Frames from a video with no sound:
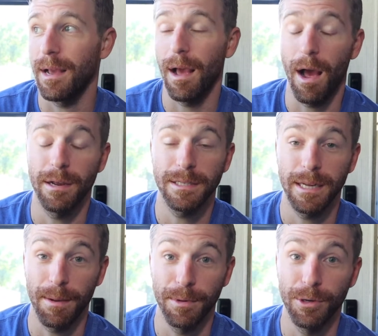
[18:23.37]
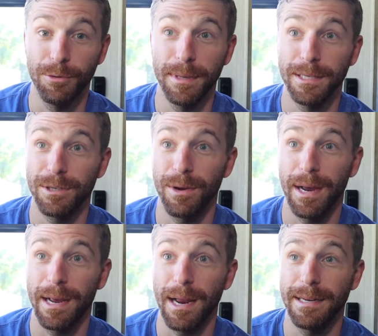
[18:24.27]
Honestly, I'm a newbie, so
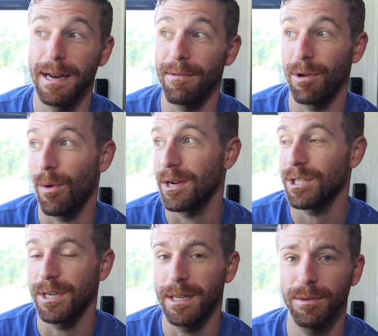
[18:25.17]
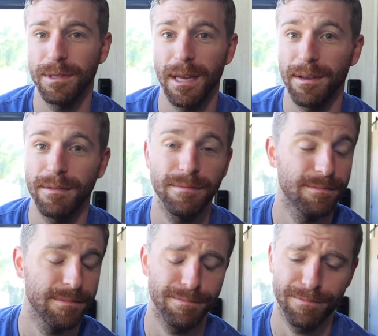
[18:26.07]
I did have a question. He was like,
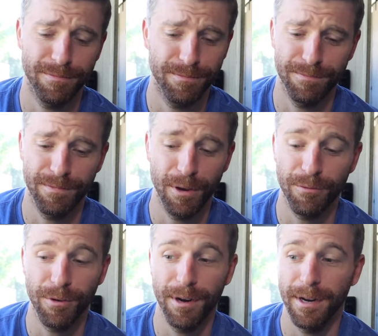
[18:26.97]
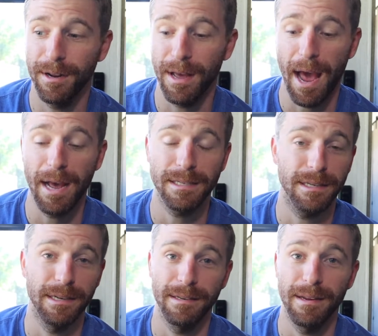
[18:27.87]
feel free to ask
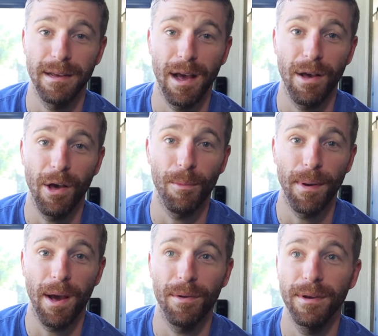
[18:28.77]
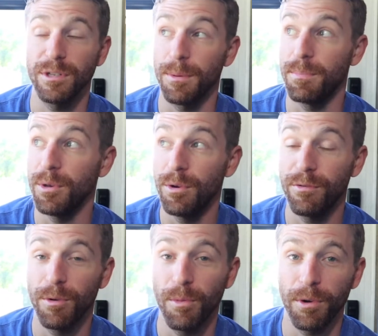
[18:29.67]
and I'll help out. It's a
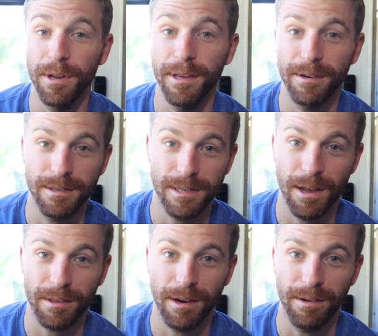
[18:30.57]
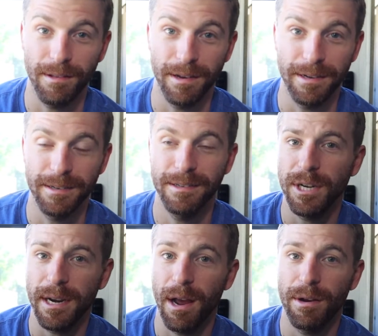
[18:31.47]
beautiful morning here in South Carolina.
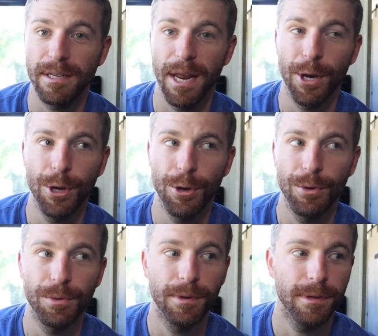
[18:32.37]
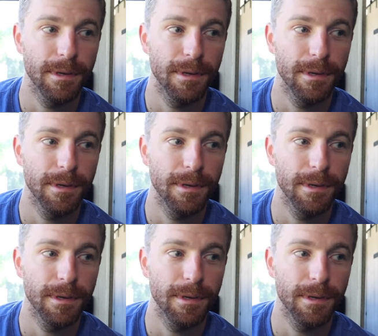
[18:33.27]
Checkout is at noon.